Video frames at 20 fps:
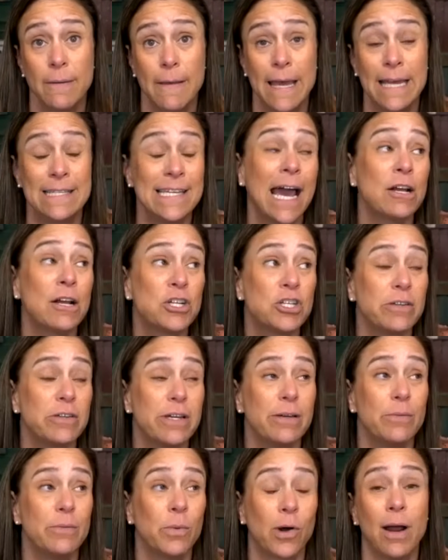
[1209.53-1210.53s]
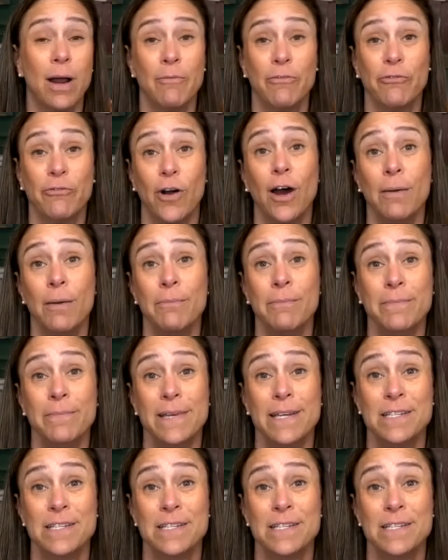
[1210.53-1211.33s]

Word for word: It's actually where I'm from